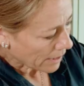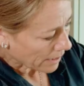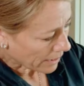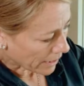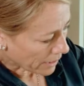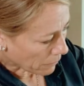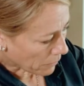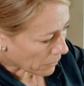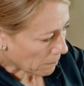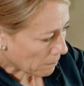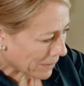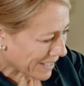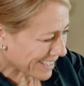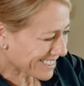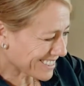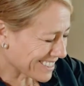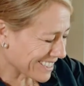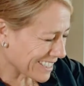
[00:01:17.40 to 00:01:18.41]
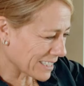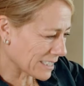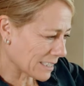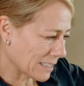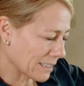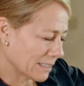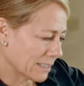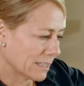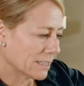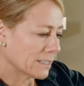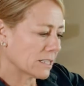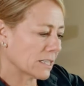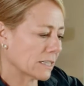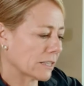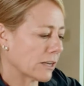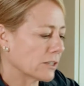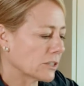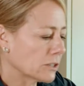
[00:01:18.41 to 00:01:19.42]
And then you want to blitz this till
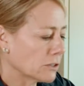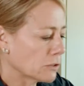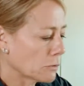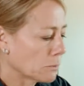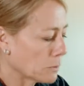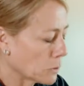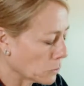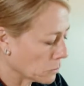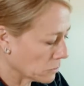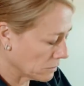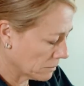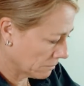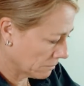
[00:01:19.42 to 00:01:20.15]
it goes into a ball.